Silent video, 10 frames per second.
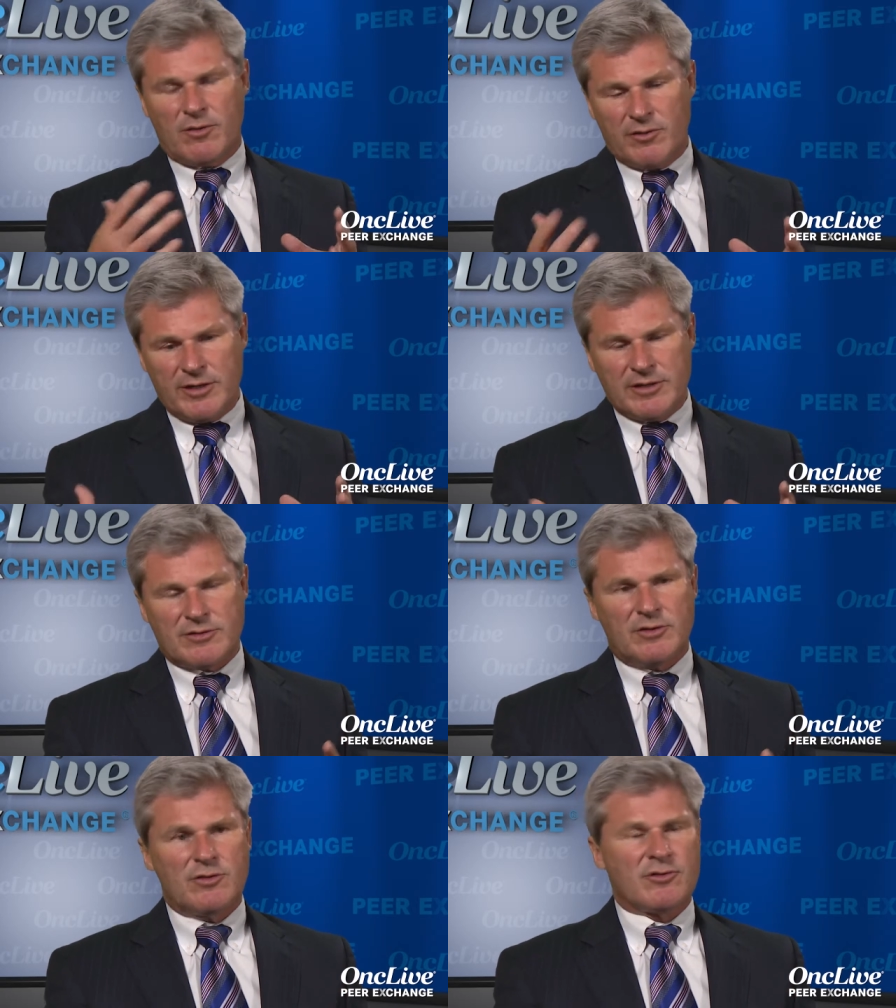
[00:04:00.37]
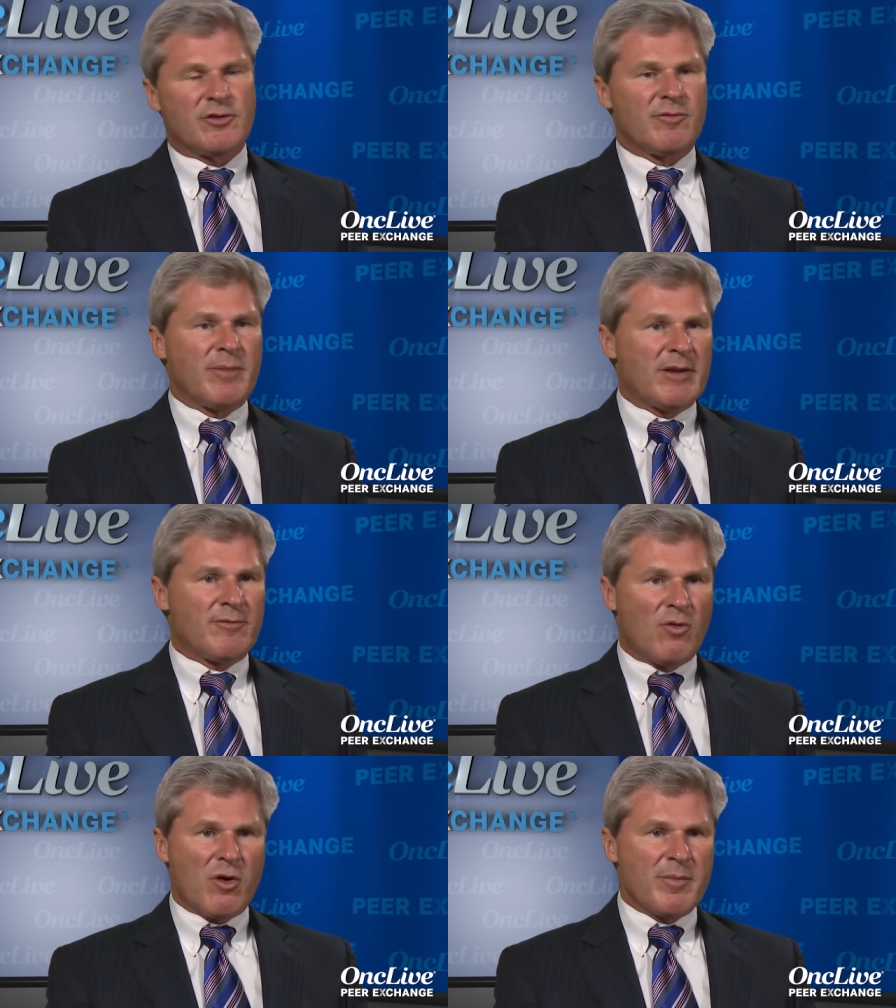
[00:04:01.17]
early institution of
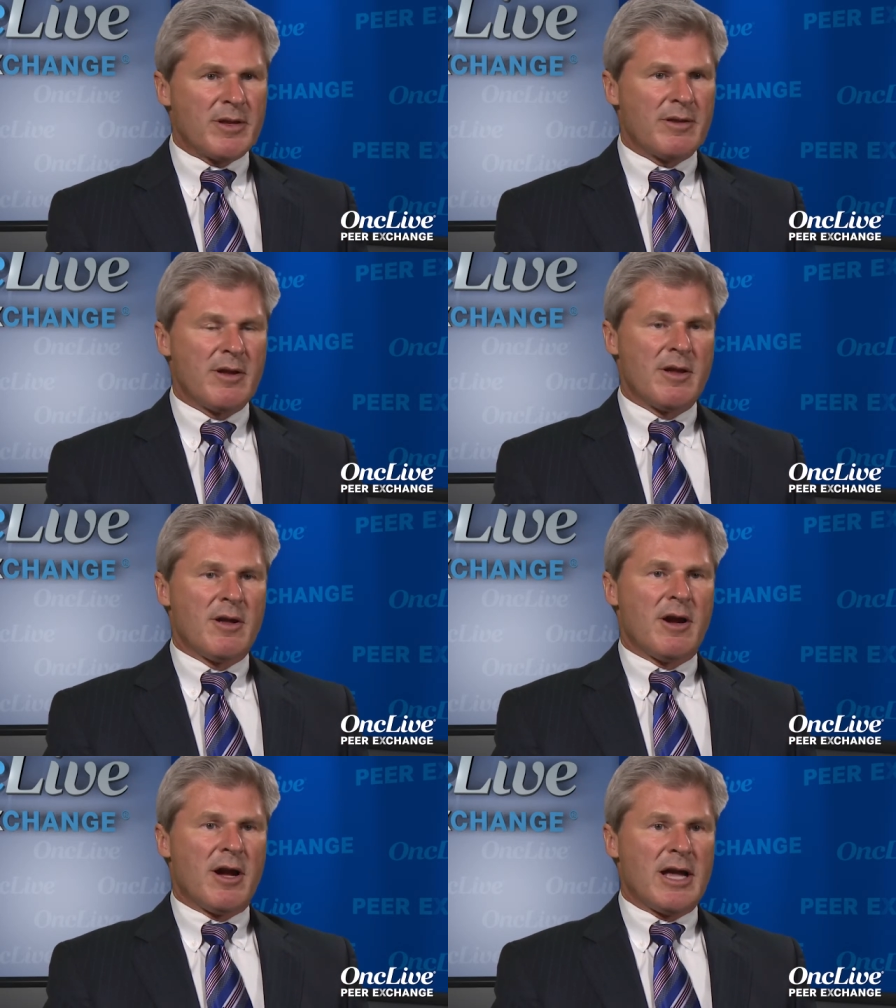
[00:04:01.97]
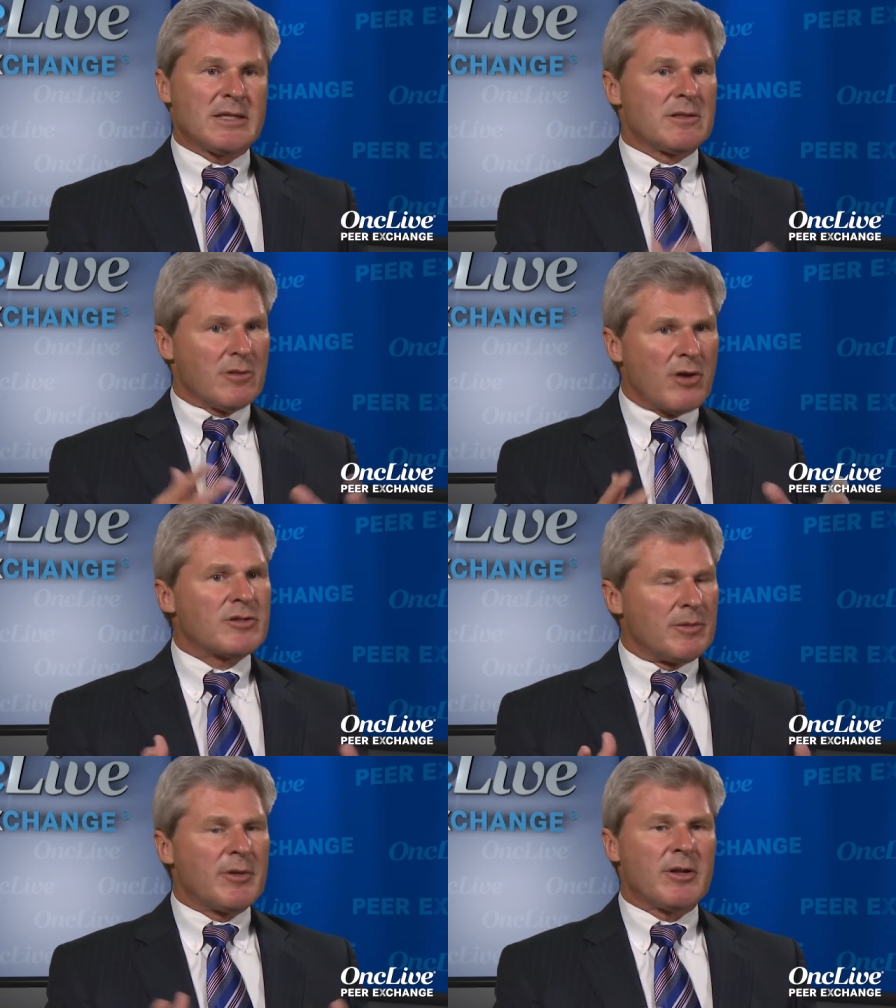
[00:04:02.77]
metformin uh, has
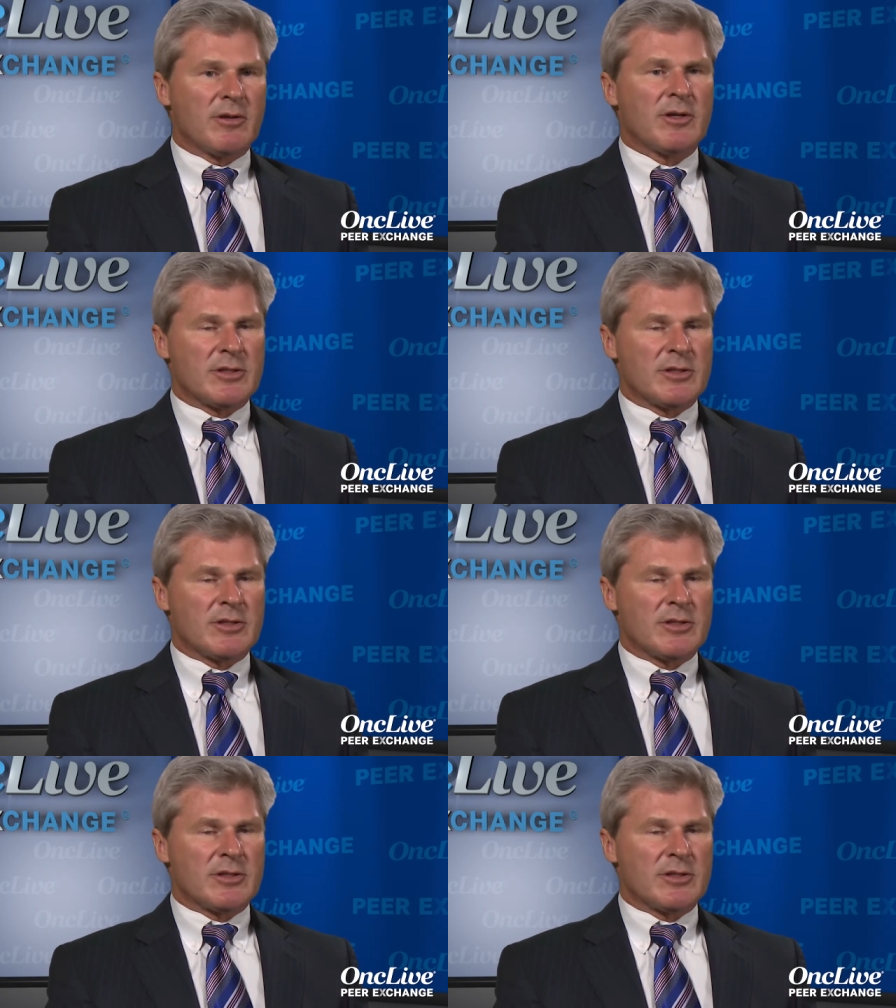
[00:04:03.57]
largely been a,